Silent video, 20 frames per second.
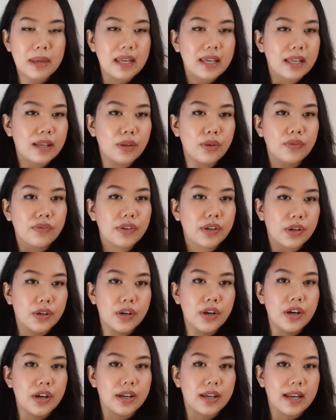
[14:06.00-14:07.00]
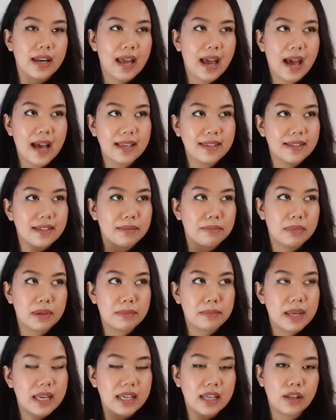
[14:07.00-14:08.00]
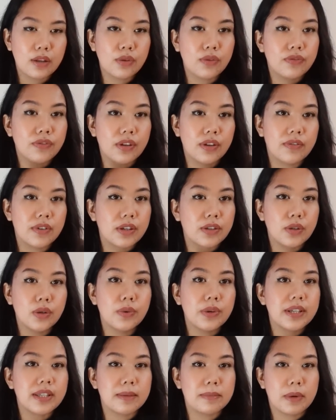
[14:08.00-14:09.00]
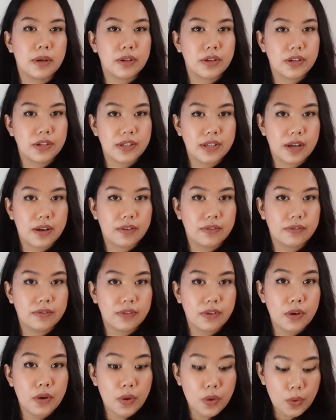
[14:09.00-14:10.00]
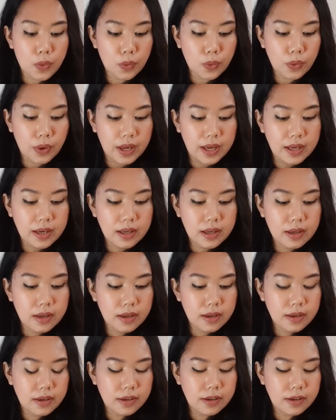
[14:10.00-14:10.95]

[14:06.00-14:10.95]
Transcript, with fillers: not been making you feel good. It hasn't been making you feel victorious upon yourself, right?